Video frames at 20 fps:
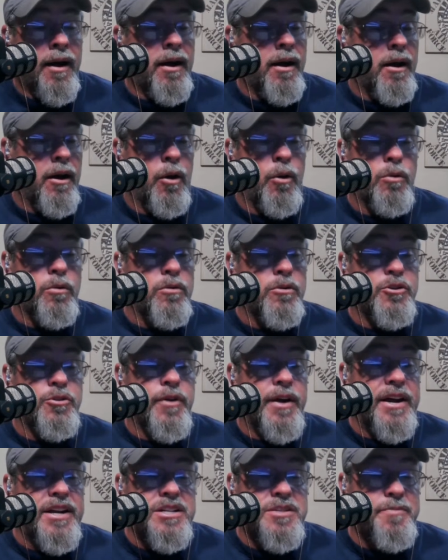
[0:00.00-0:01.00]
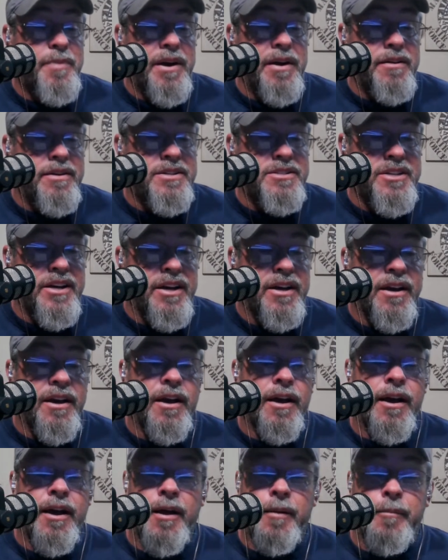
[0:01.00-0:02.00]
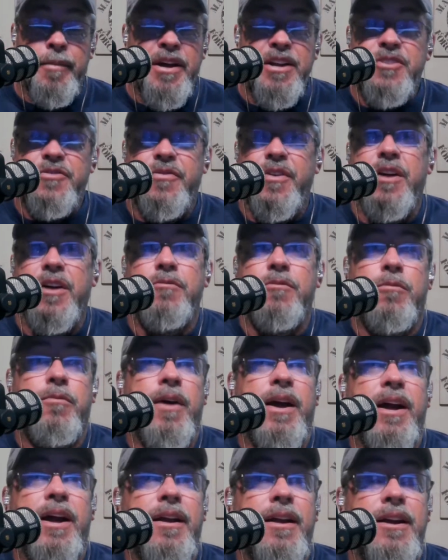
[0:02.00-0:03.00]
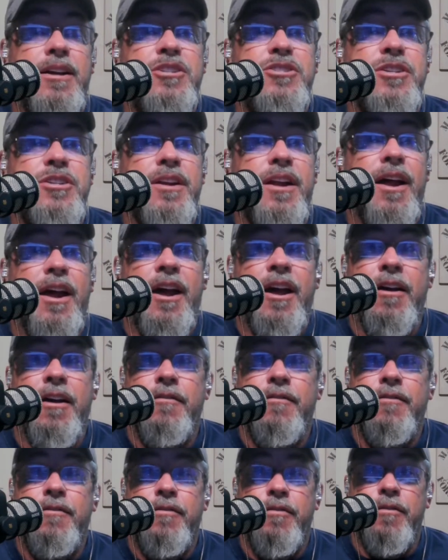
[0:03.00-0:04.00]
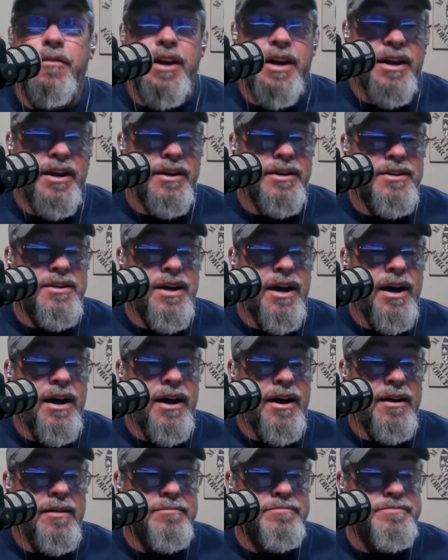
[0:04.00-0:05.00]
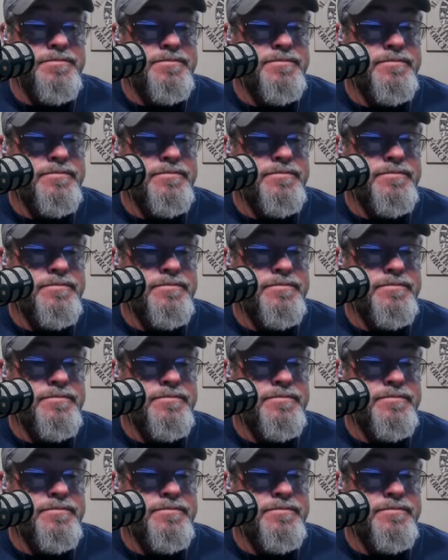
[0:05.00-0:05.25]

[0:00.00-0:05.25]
Local transparency beats federal regulation every time.